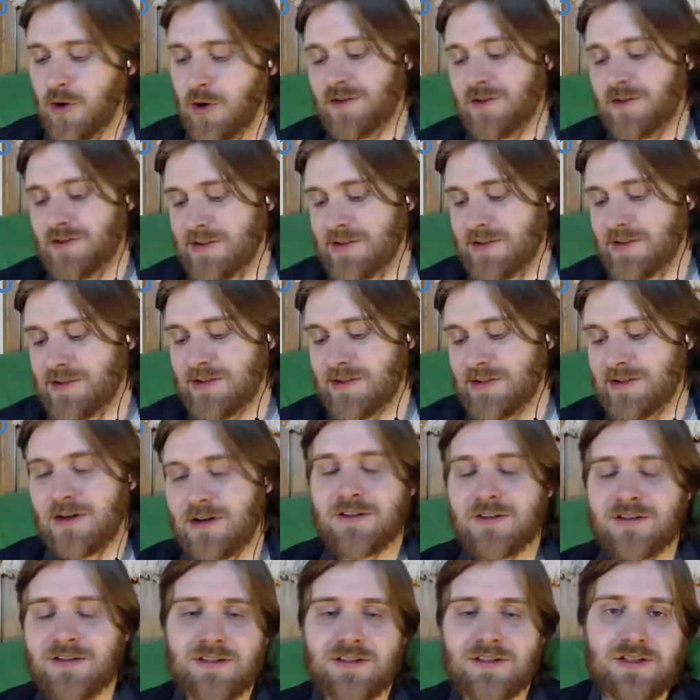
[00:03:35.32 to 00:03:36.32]
this list
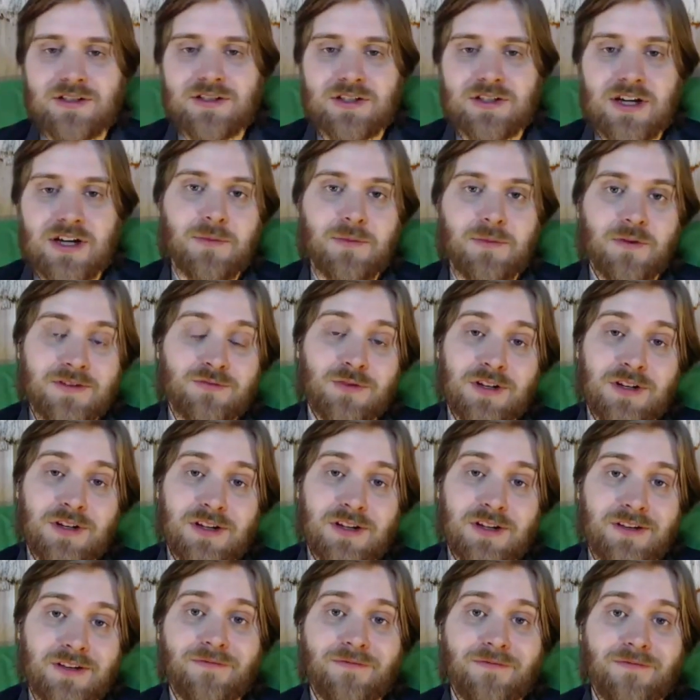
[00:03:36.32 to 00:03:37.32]
are CGI movies?
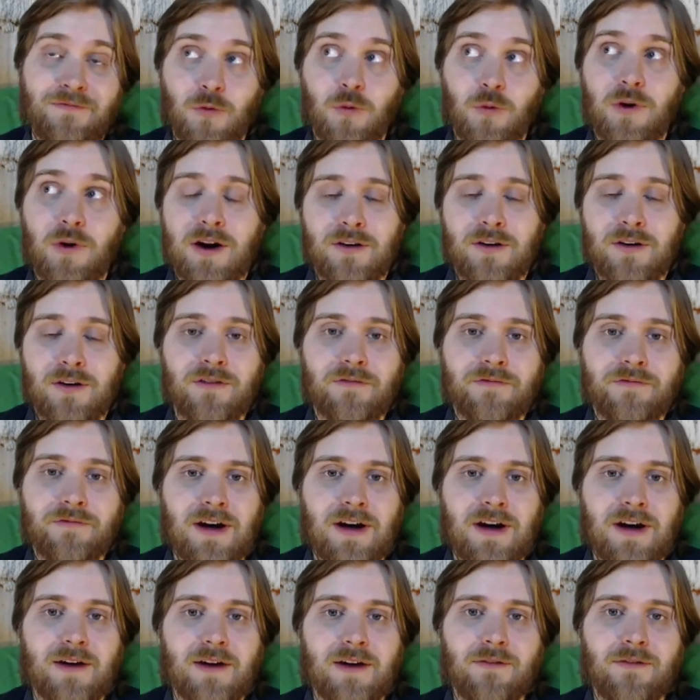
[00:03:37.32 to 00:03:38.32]
Really, four out of the
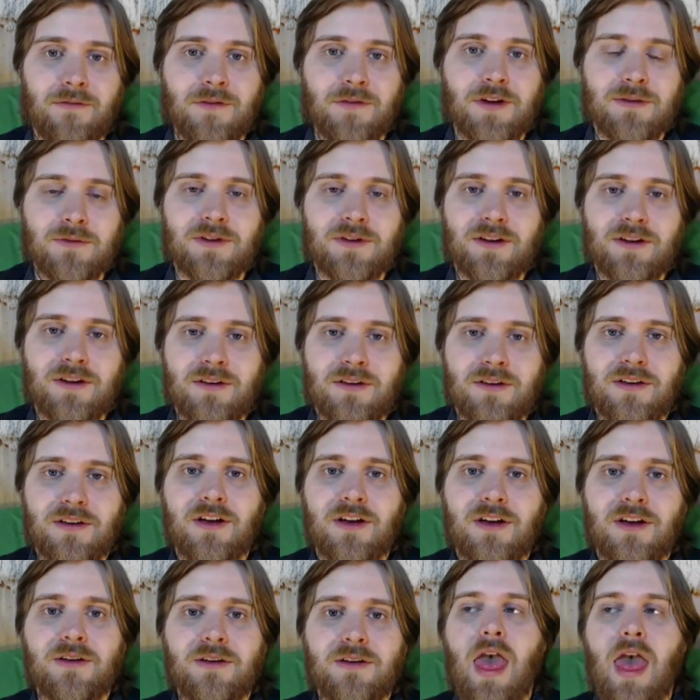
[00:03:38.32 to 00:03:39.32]
five, if you can,
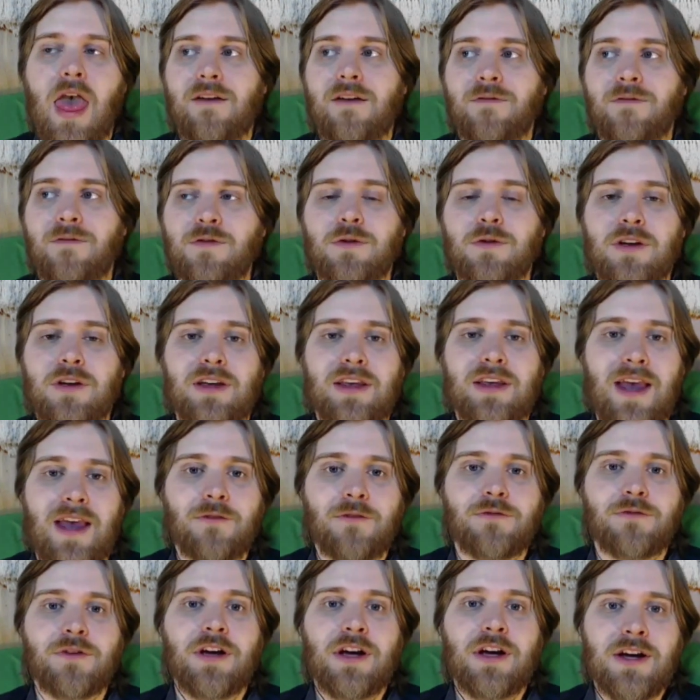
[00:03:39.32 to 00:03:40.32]
if you
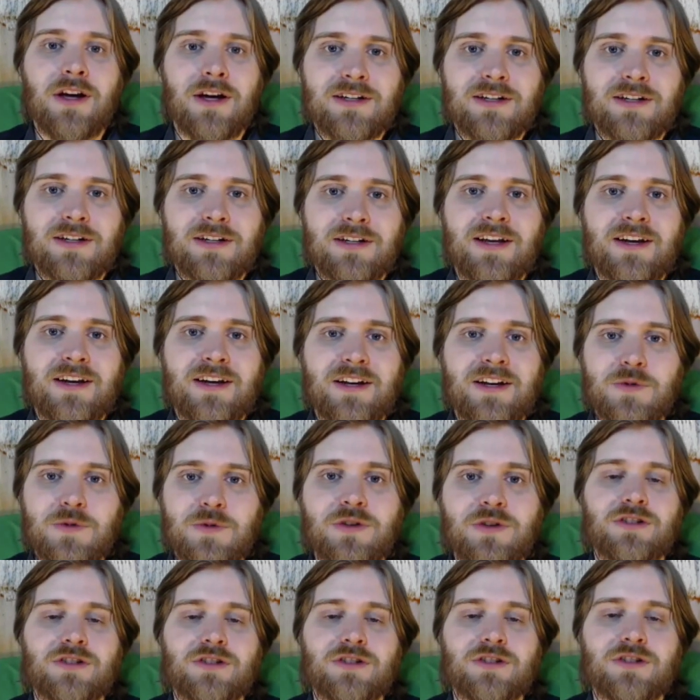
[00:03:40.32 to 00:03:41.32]
count Teenage Mutant
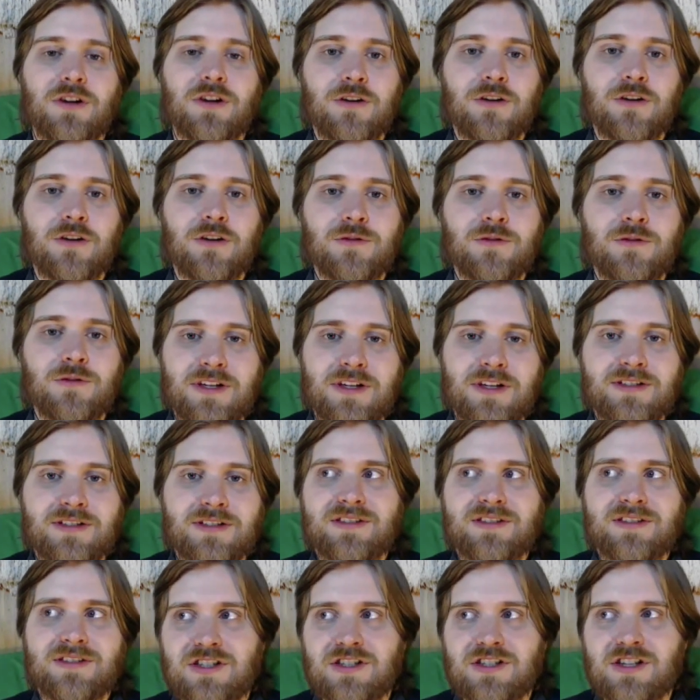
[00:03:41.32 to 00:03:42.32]
Ninja Turtles as a
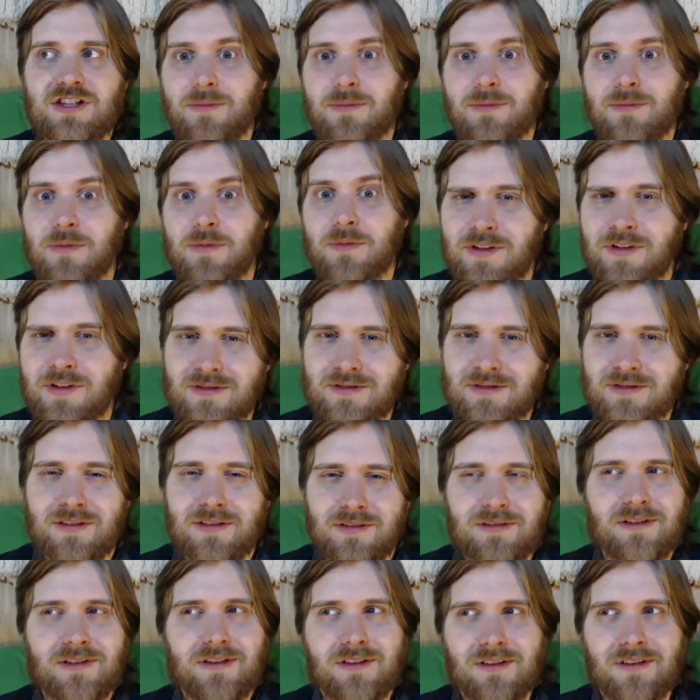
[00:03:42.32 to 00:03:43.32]
CGI movie, because it.
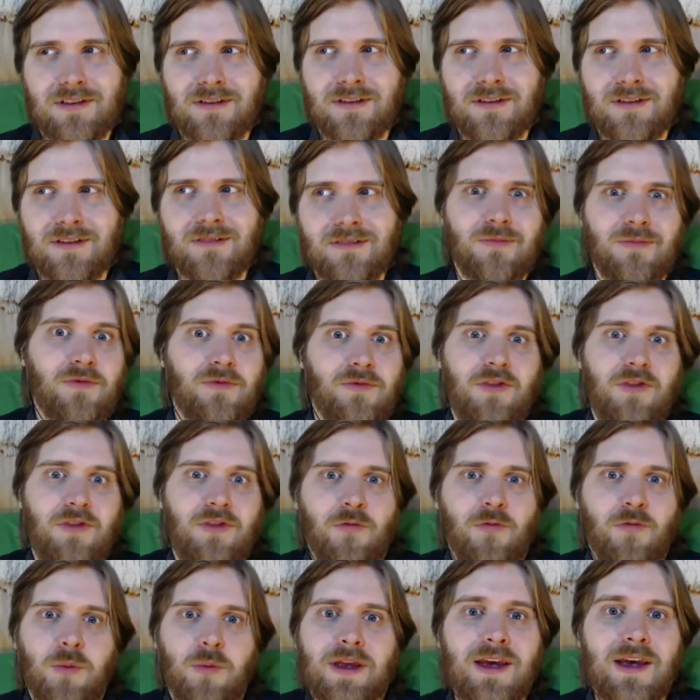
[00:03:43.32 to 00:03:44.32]
The
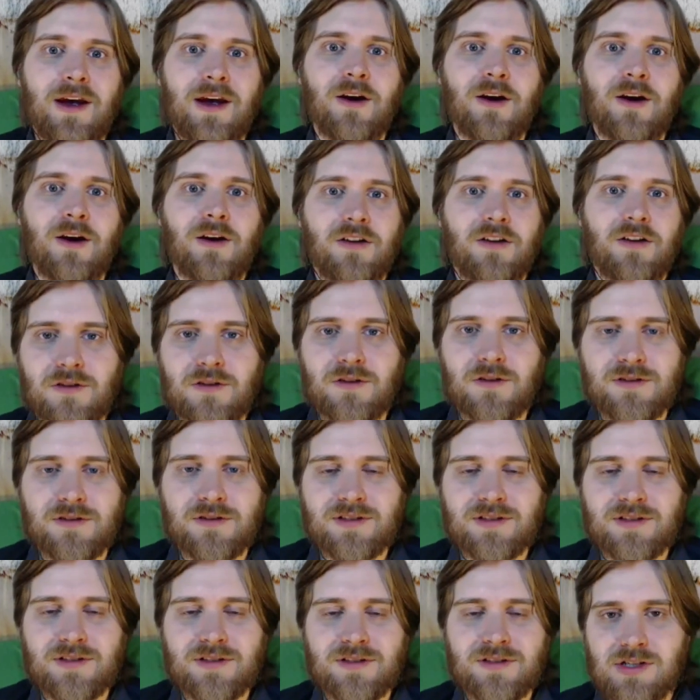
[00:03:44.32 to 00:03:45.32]
four main characters are all
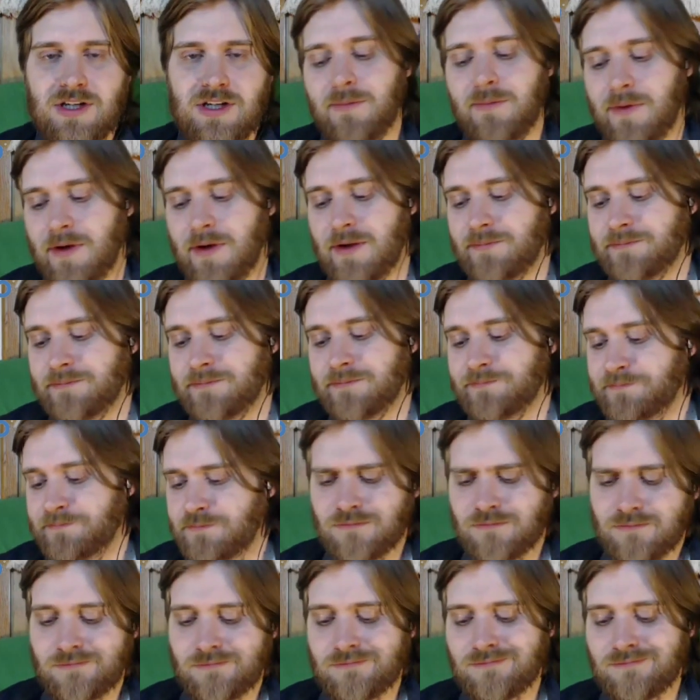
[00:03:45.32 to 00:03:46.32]
CGI, but
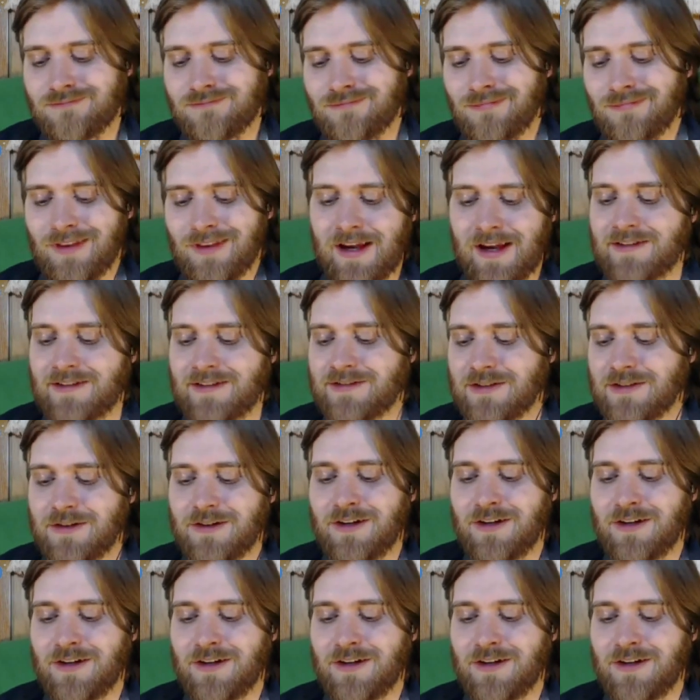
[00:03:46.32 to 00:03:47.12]
yeah, so